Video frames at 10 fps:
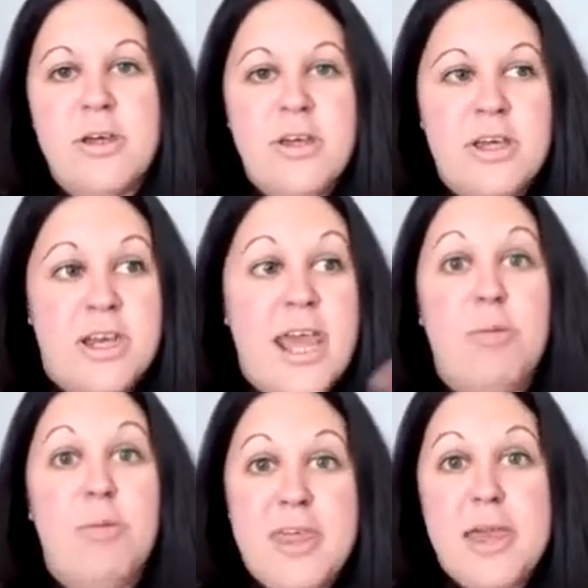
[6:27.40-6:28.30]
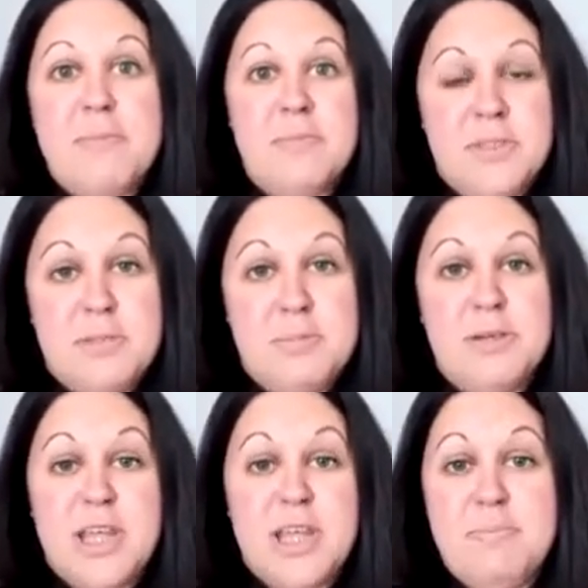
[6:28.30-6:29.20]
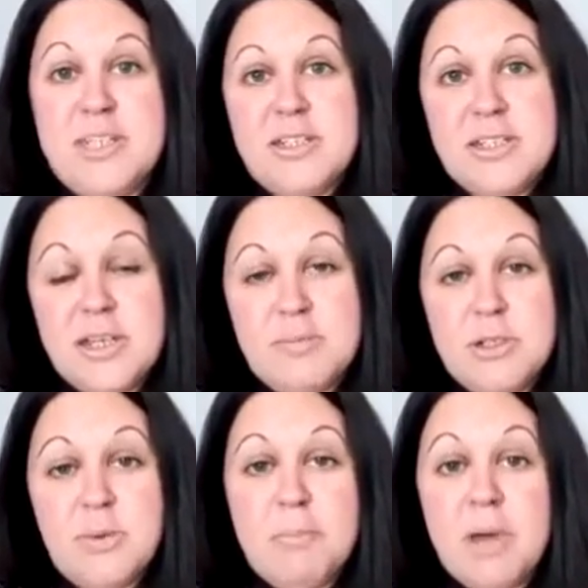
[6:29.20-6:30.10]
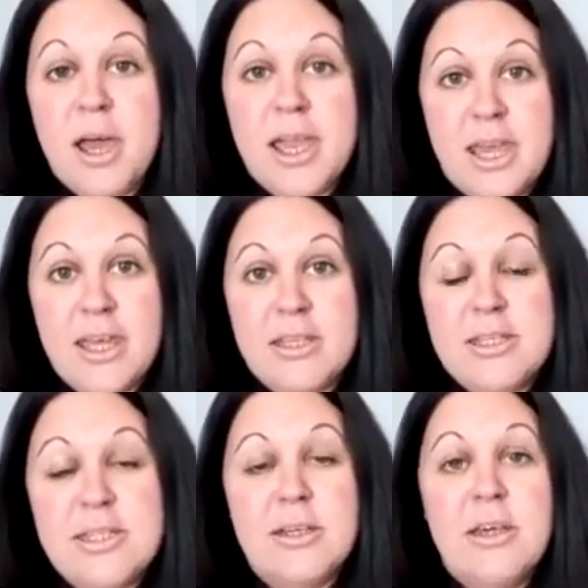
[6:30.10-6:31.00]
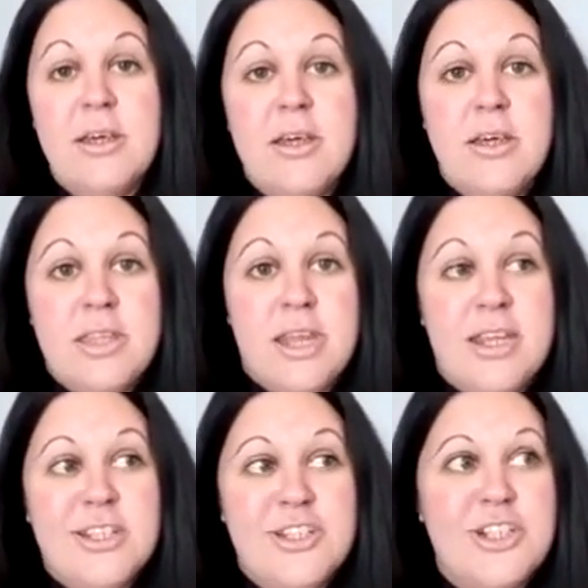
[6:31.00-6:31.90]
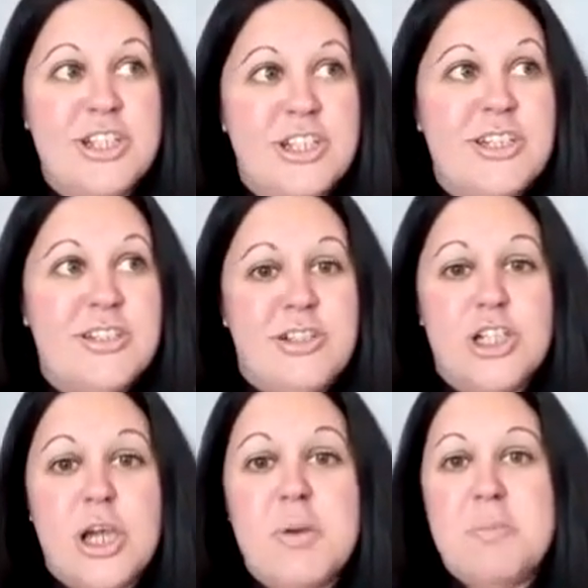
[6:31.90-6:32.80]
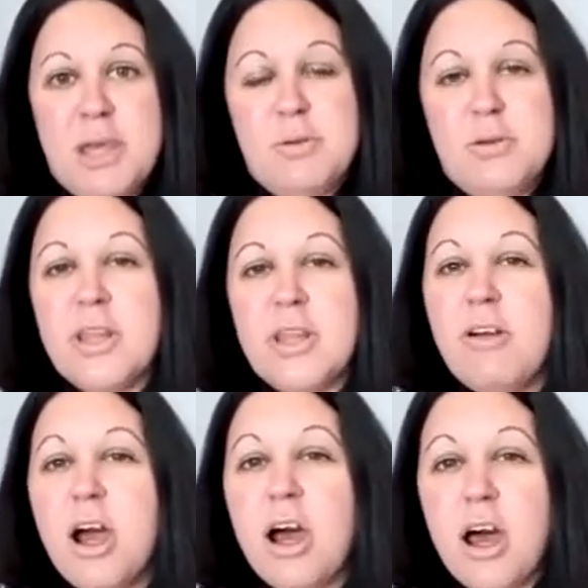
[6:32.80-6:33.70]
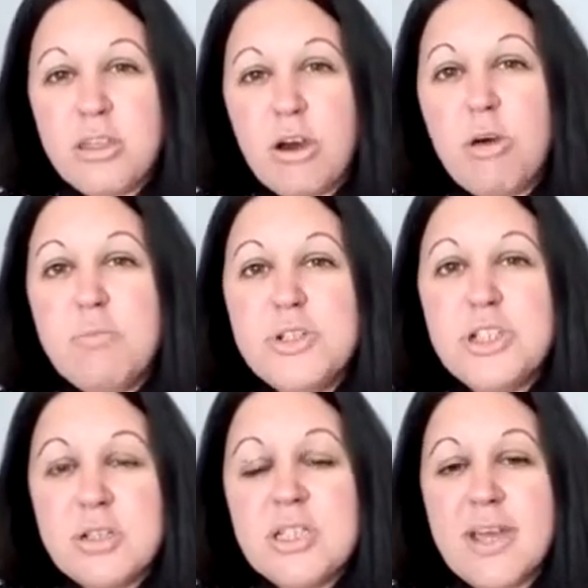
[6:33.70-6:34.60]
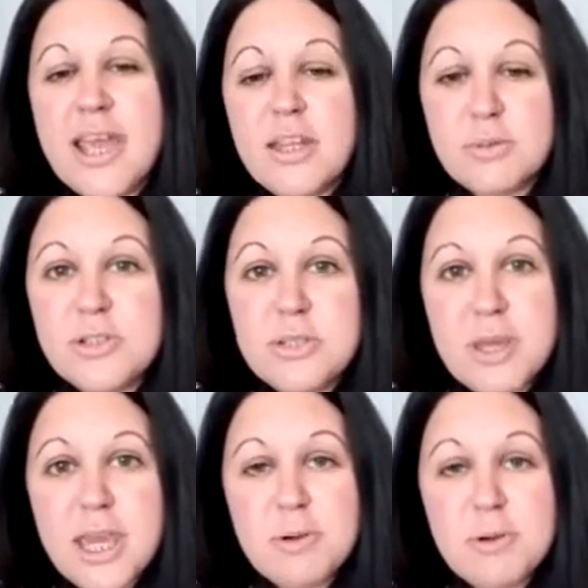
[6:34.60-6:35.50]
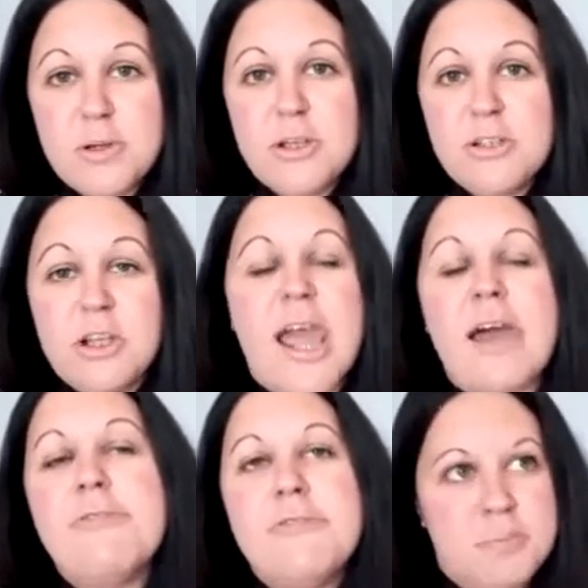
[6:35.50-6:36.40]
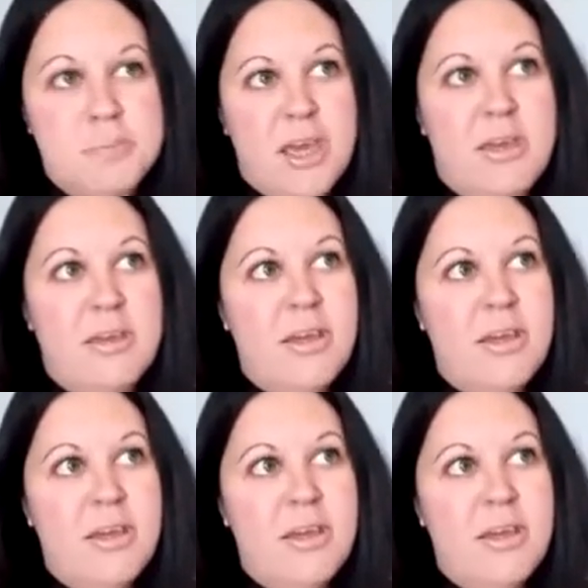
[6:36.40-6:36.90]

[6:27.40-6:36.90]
and help them to build their business up to where mine is, then it's just showing people that there are other options available to people. You don't have to be